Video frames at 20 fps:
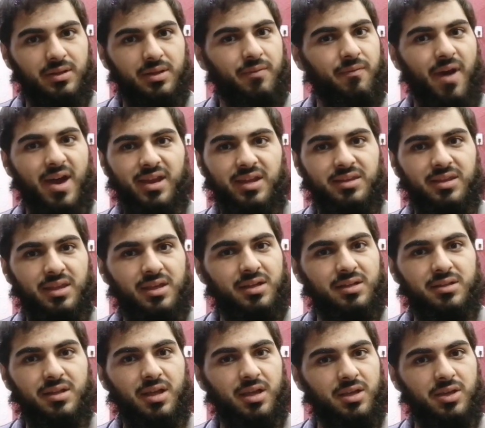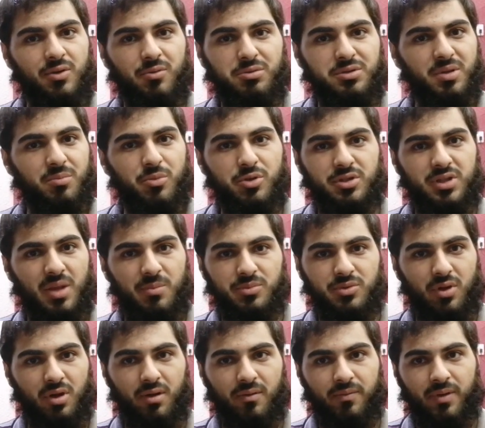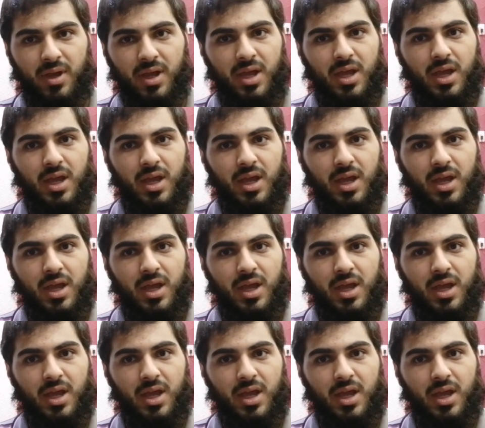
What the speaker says: The very thing they accuse the Muslims of.